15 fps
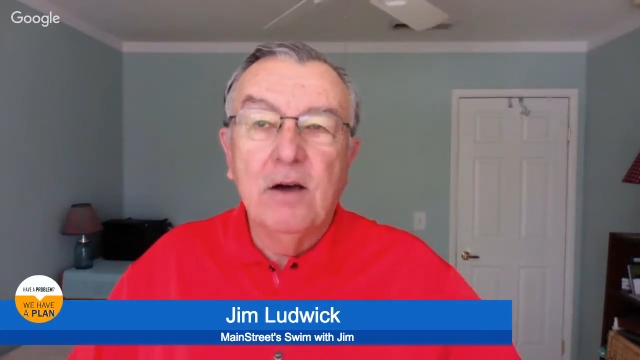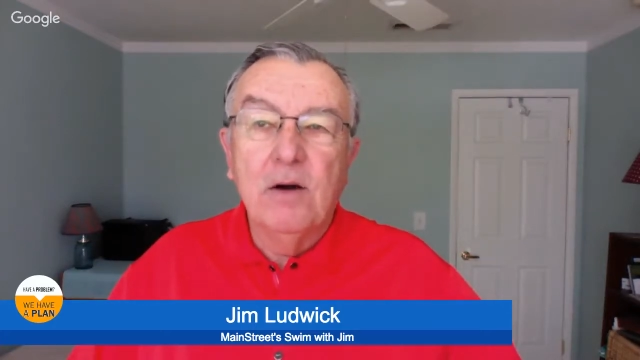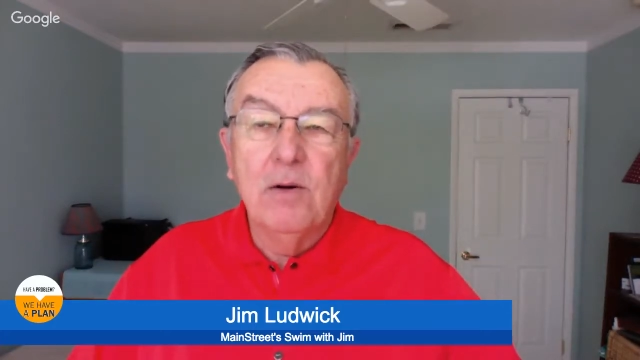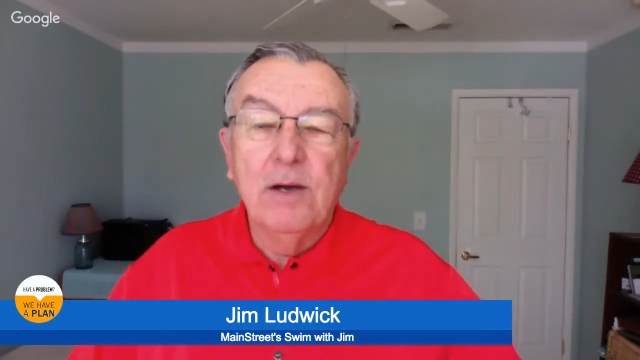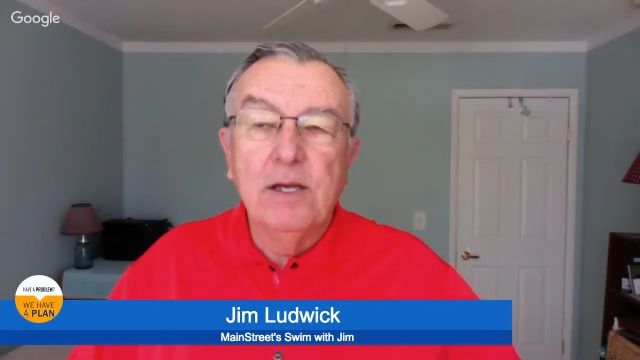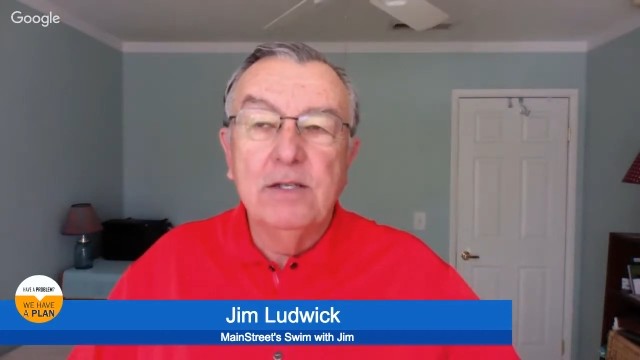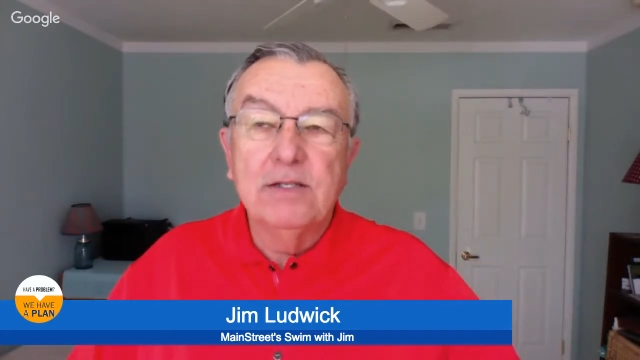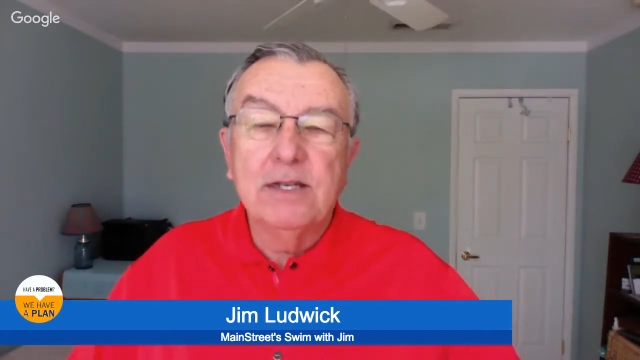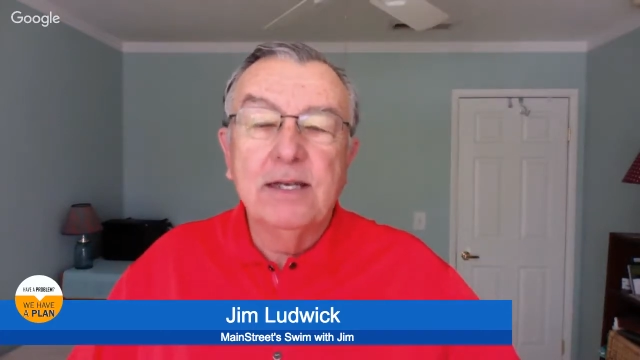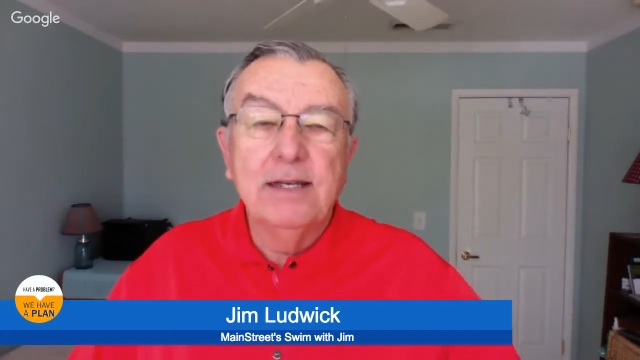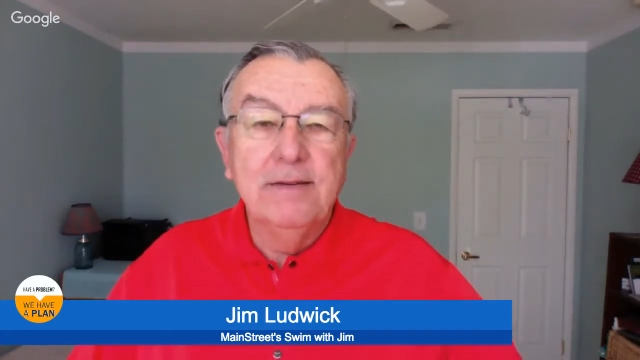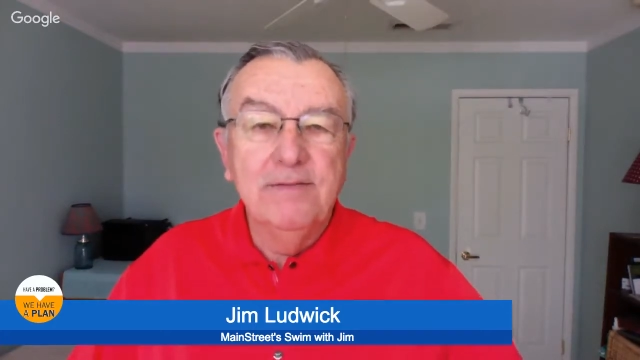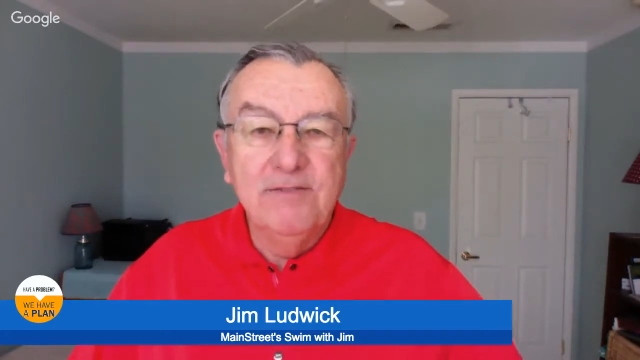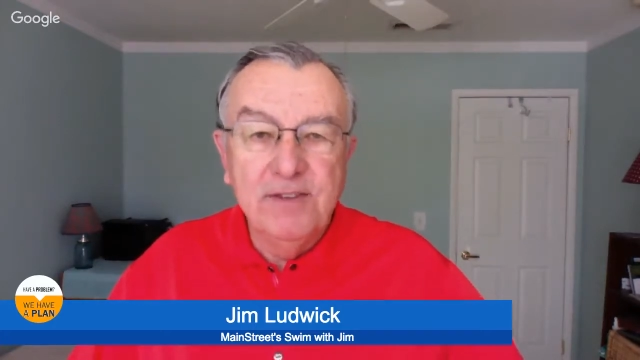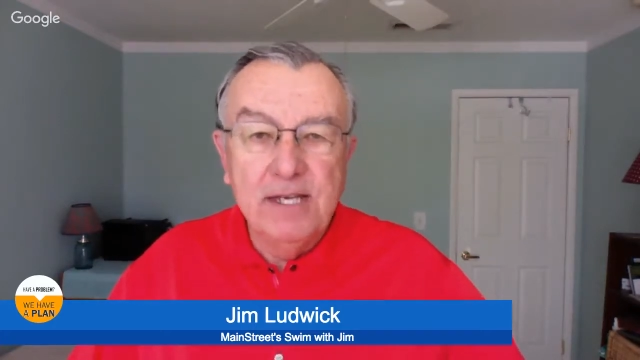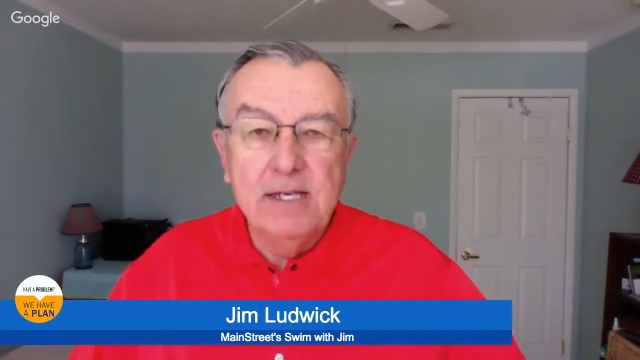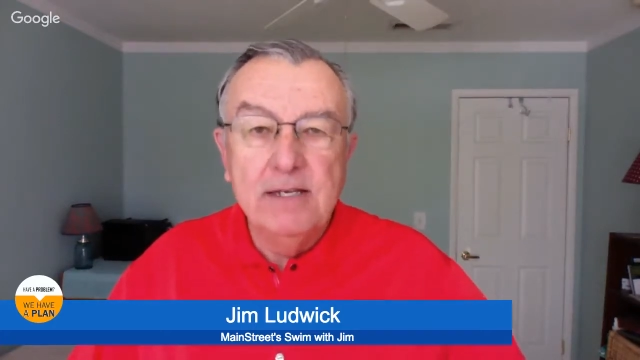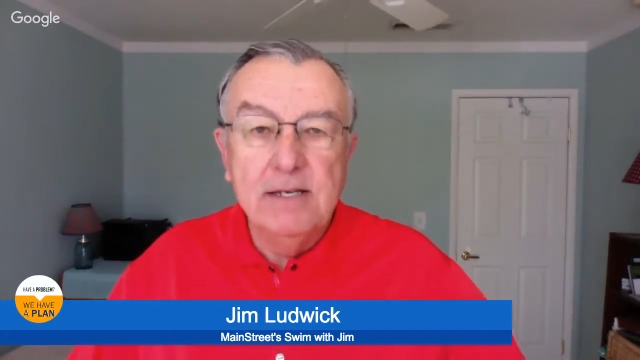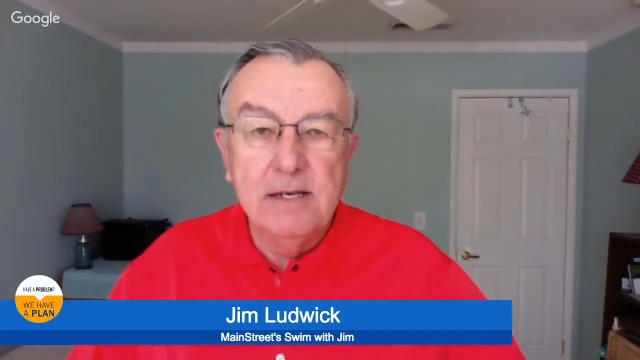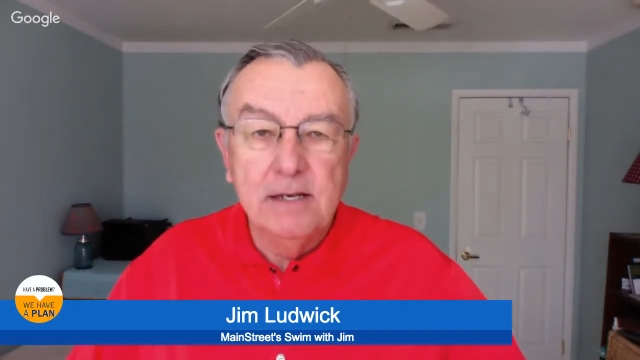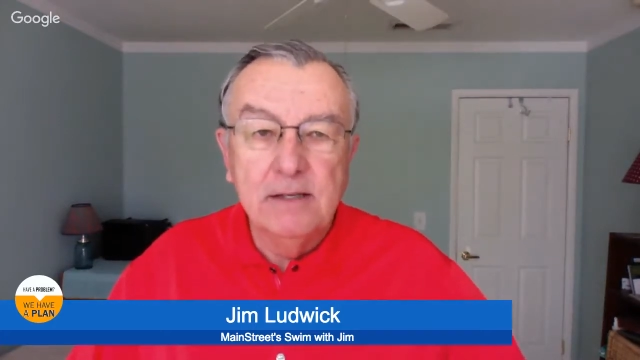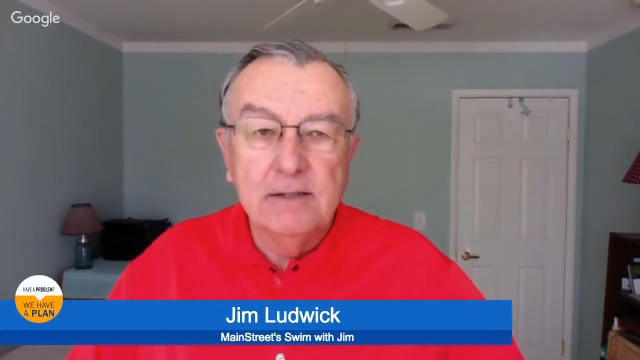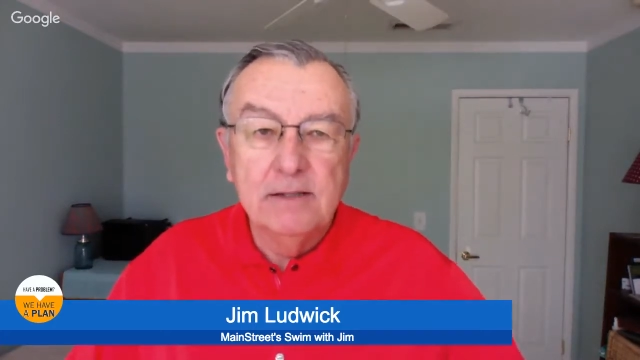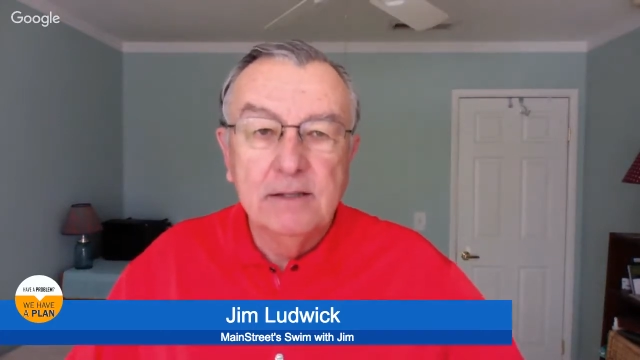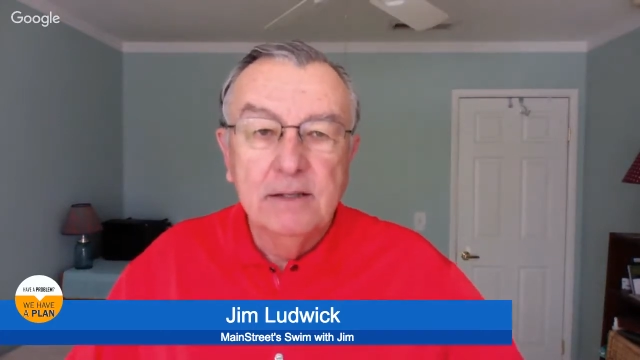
always convenient.